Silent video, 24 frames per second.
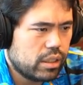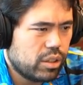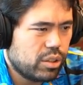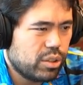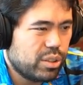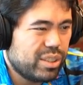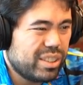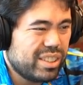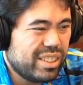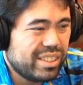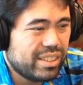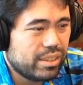although
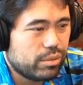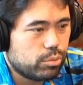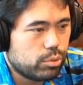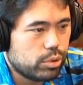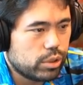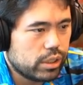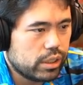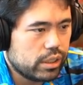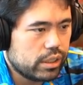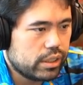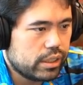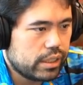this isn't
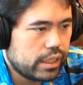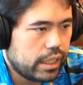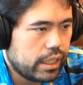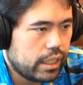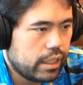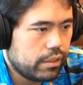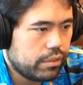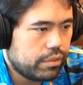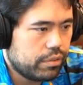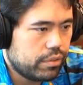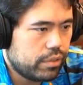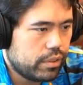really
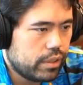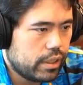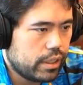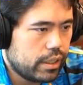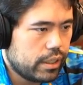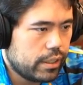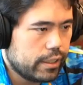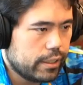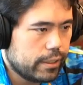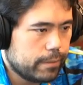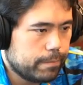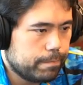safe
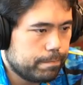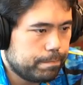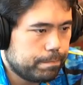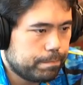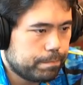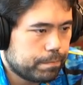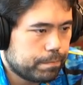um